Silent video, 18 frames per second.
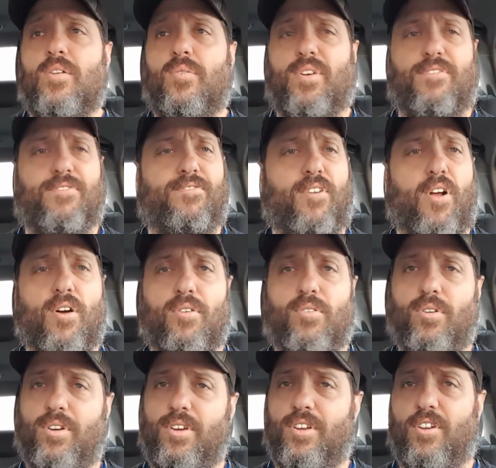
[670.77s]
We've
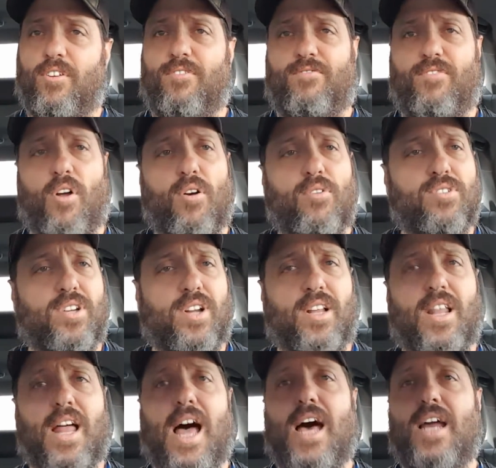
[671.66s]
frozen
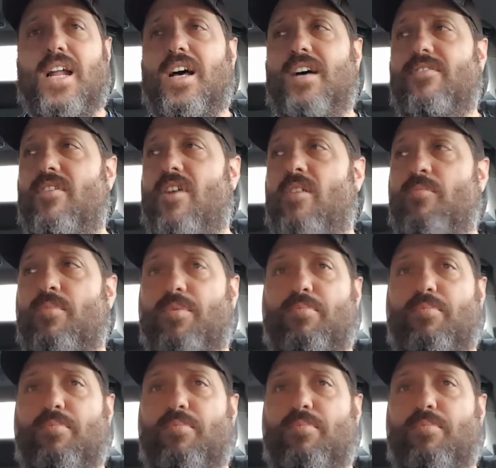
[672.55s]
a lot of them.